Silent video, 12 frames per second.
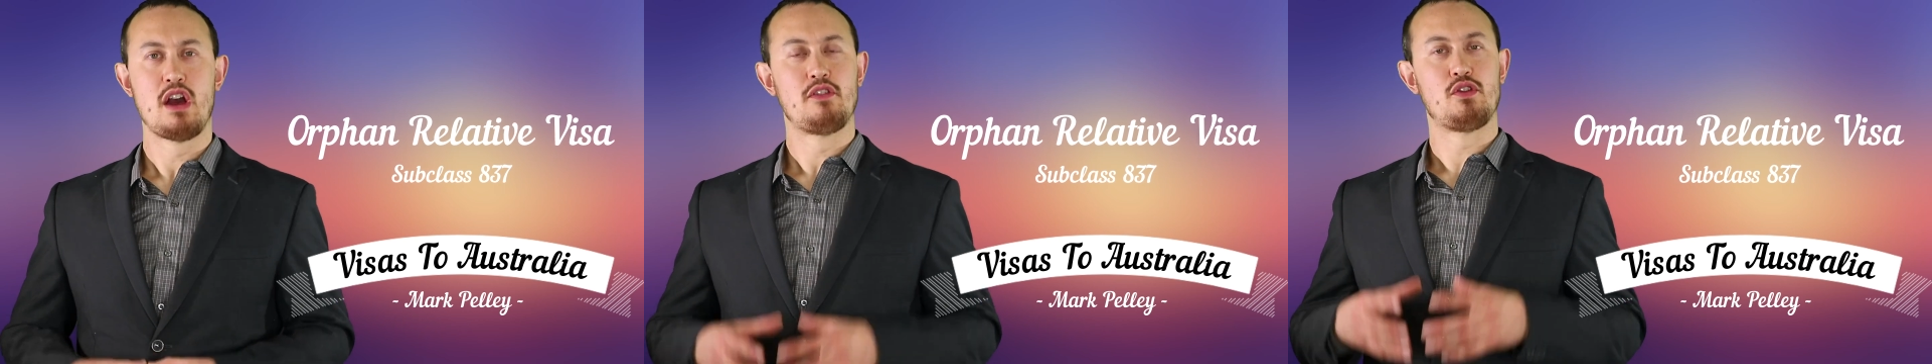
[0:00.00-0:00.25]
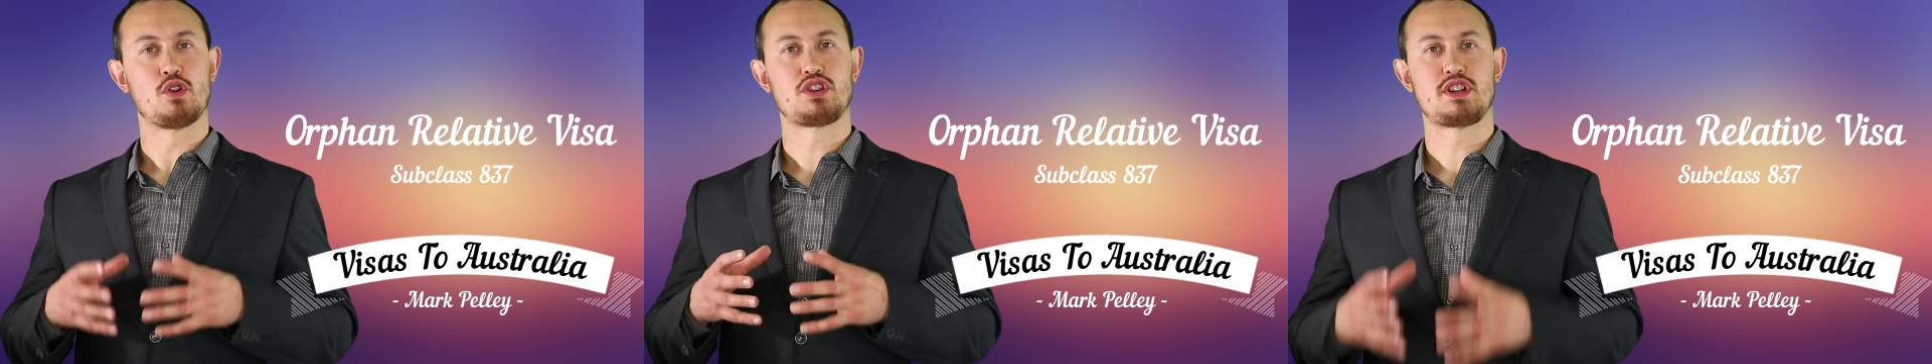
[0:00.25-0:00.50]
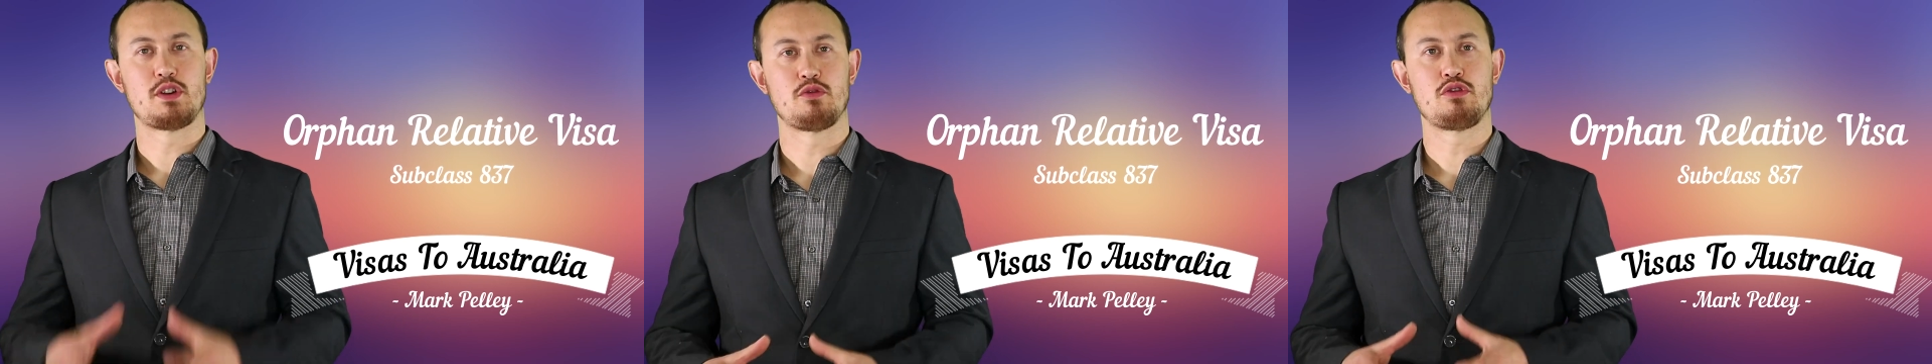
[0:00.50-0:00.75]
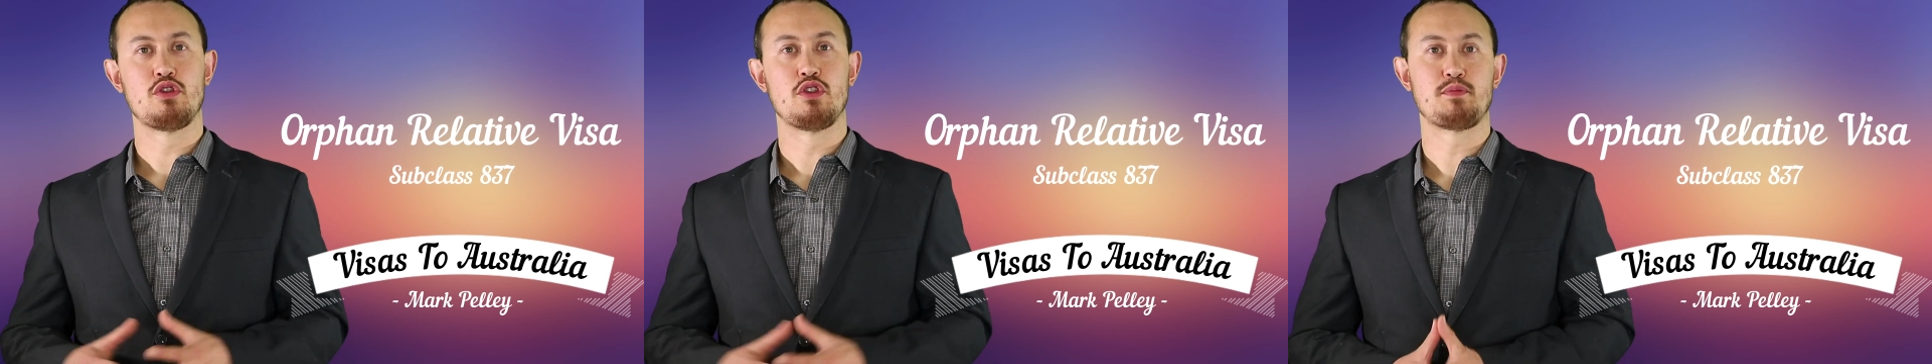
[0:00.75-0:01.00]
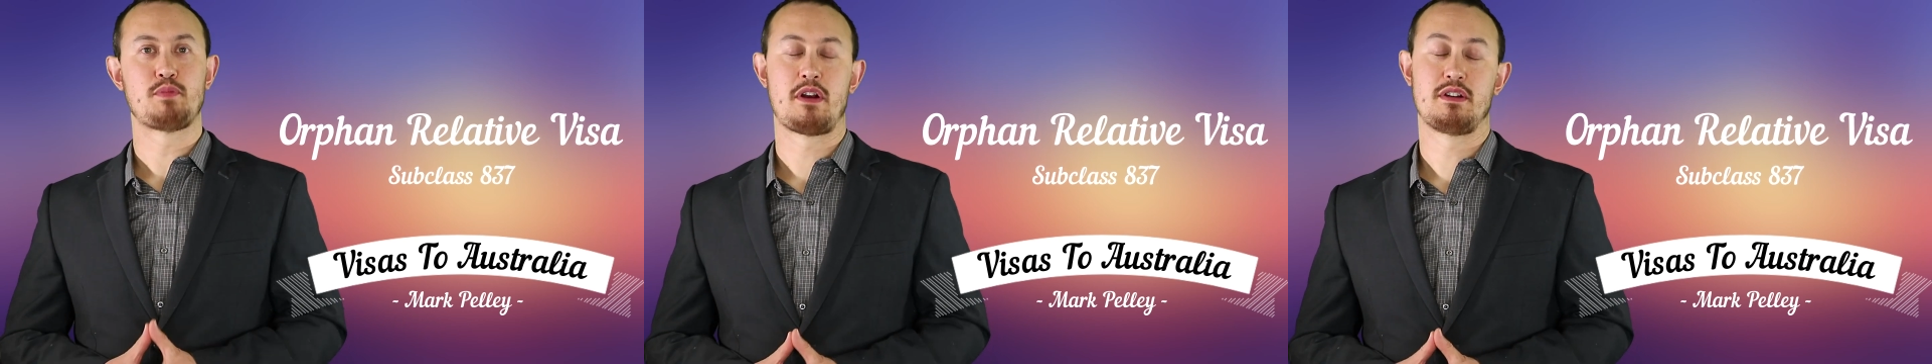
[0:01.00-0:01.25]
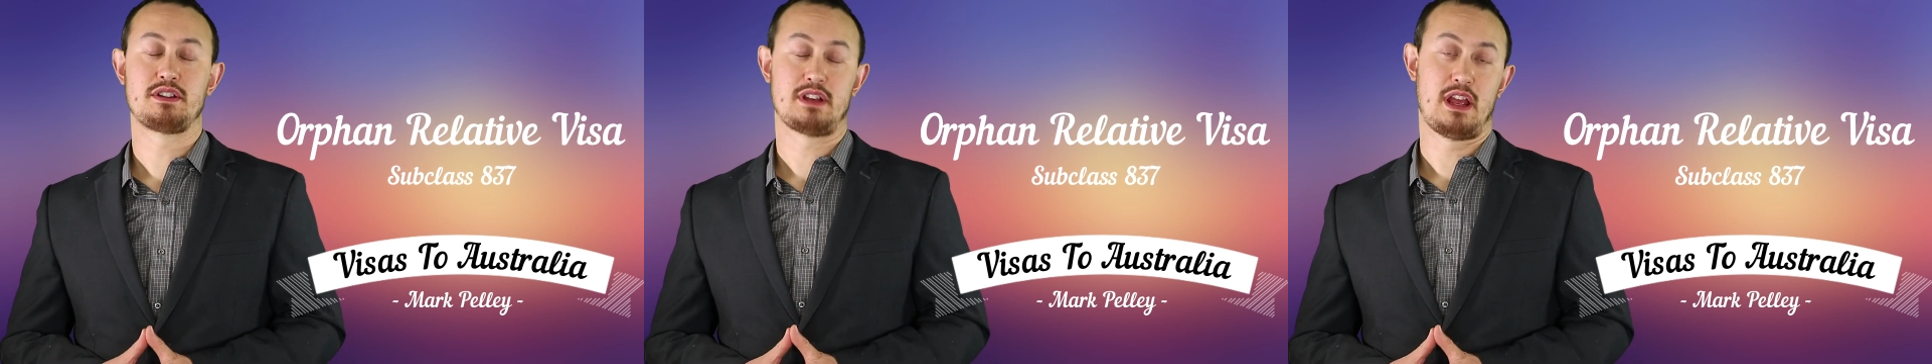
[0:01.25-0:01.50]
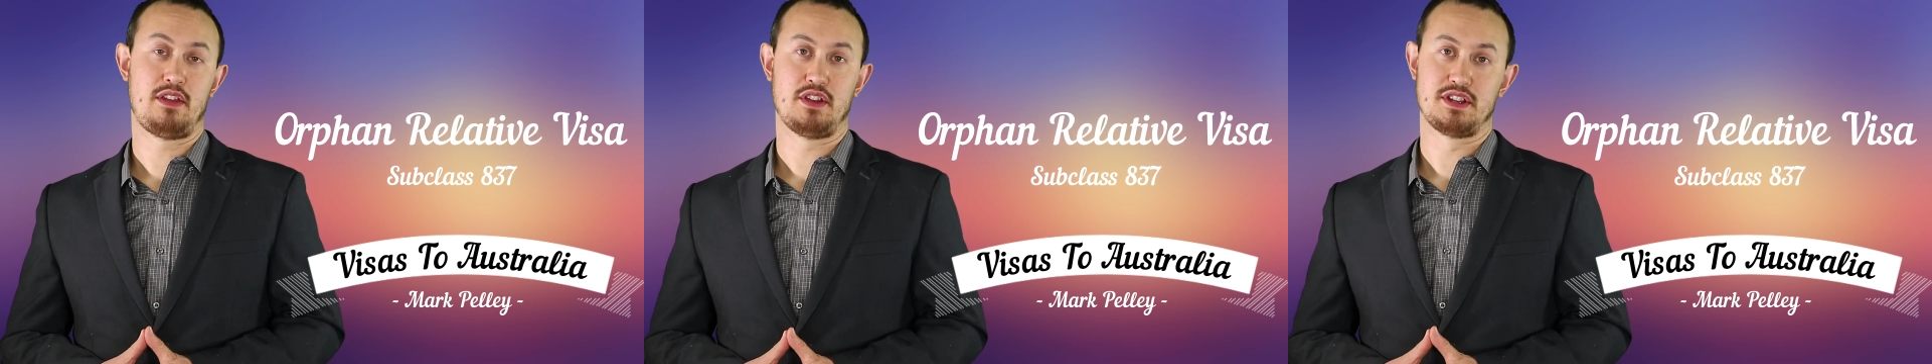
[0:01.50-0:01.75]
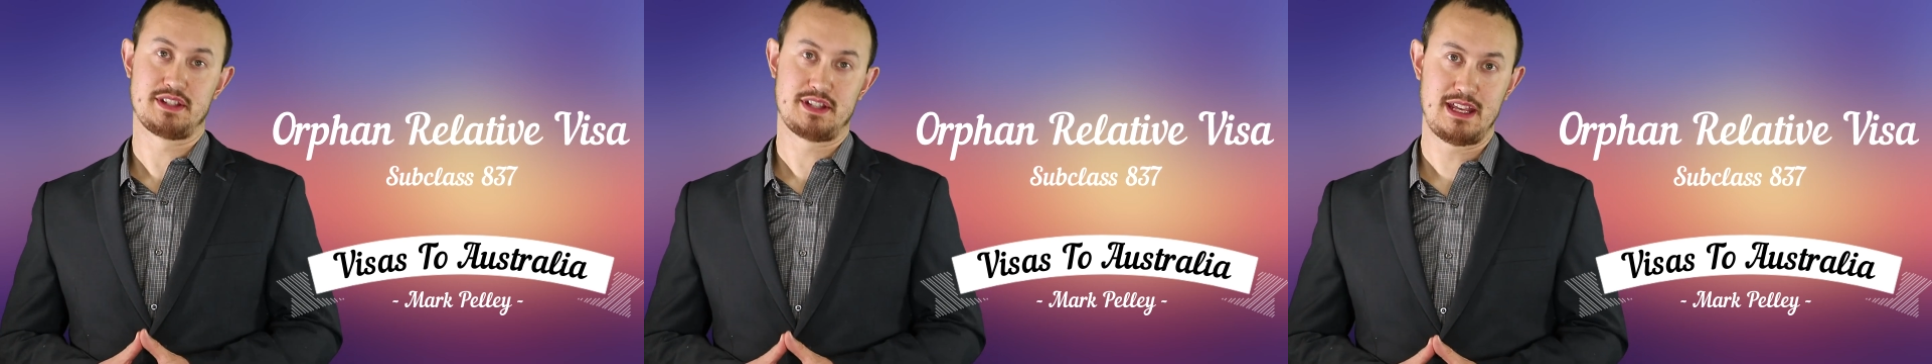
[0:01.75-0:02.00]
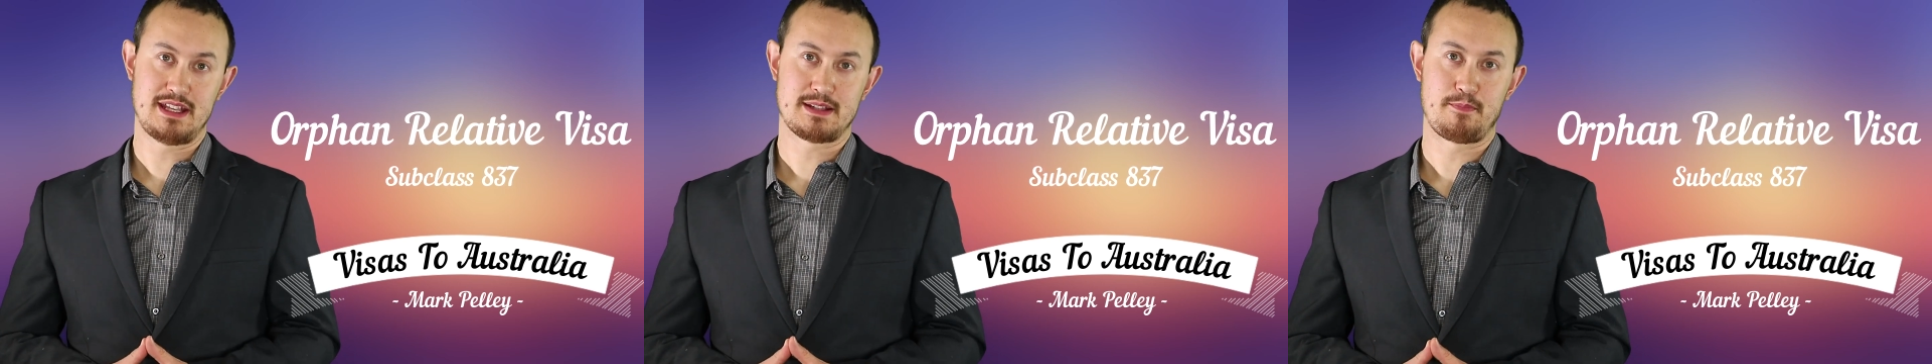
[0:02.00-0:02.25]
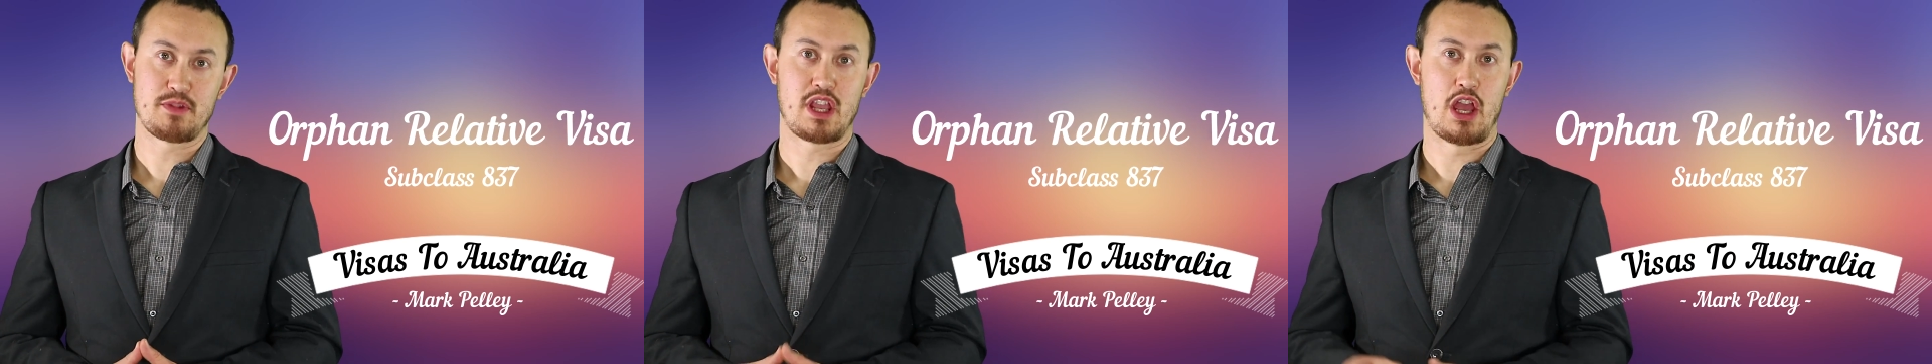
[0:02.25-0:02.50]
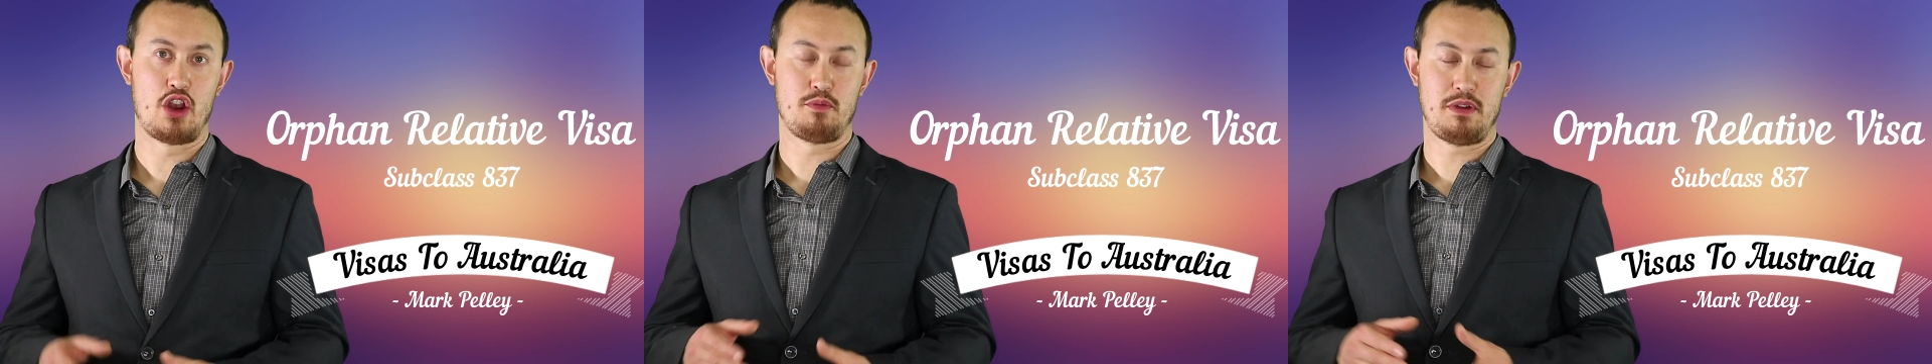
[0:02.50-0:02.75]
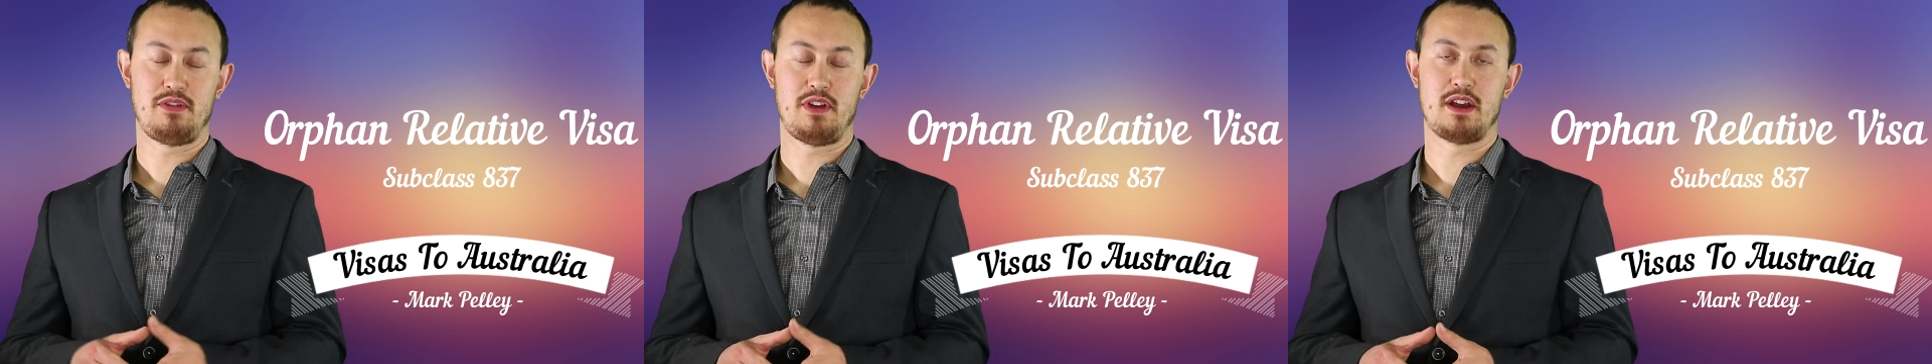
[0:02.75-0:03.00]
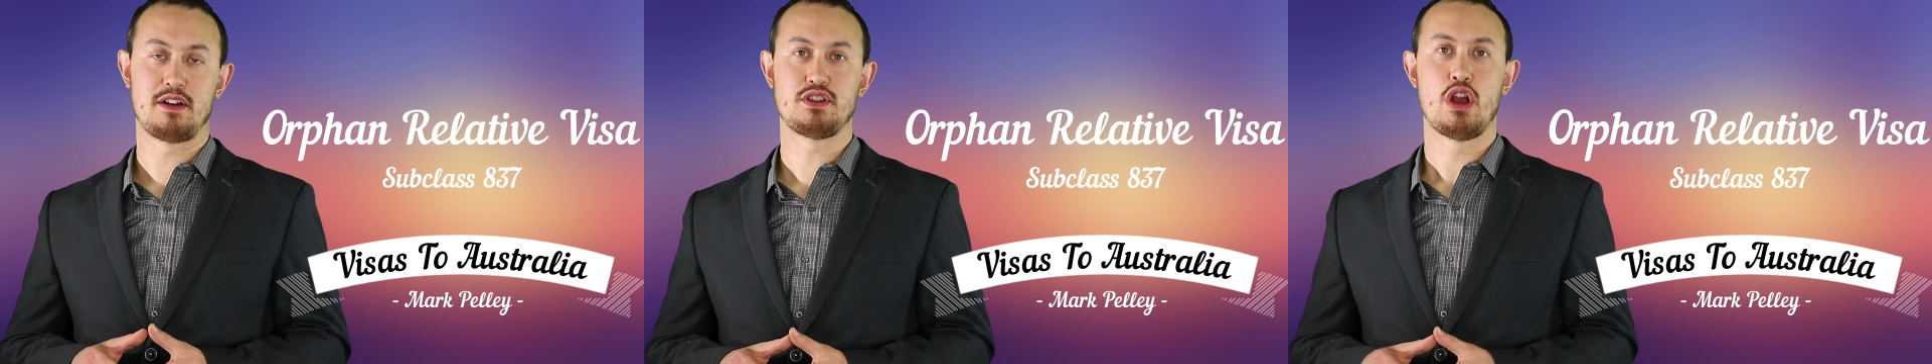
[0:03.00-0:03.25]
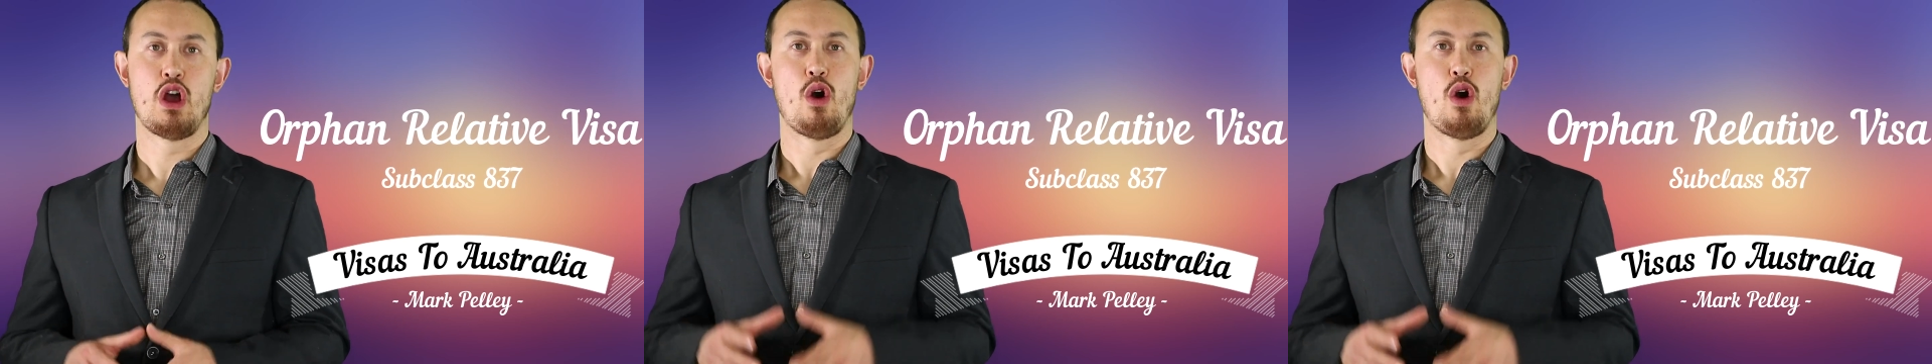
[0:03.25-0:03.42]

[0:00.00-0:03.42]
for children whose parents are either deceased, cannot be found,